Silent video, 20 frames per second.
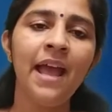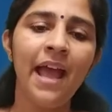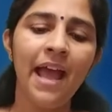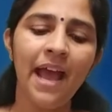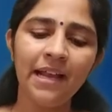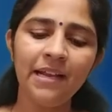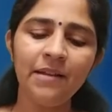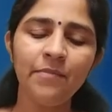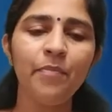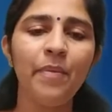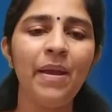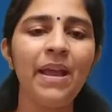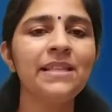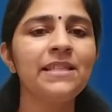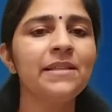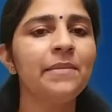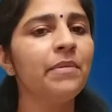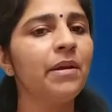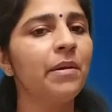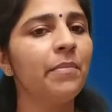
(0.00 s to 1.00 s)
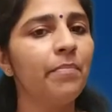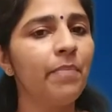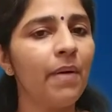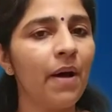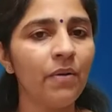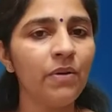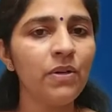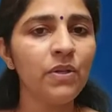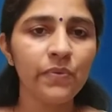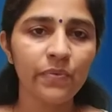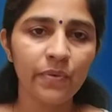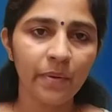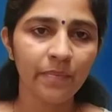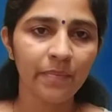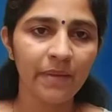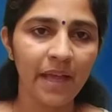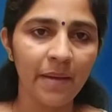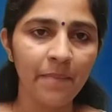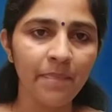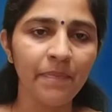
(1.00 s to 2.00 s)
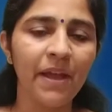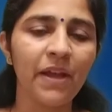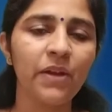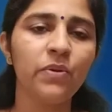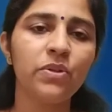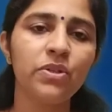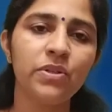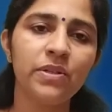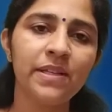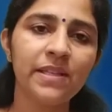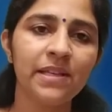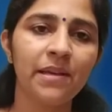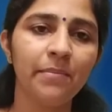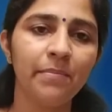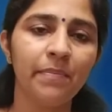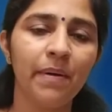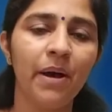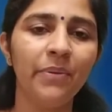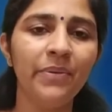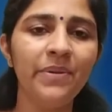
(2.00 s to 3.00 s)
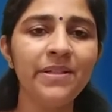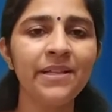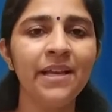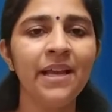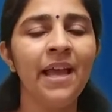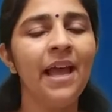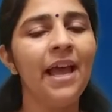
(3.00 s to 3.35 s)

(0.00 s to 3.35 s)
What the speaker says: and make some compounds from them, nitrogenous compounds,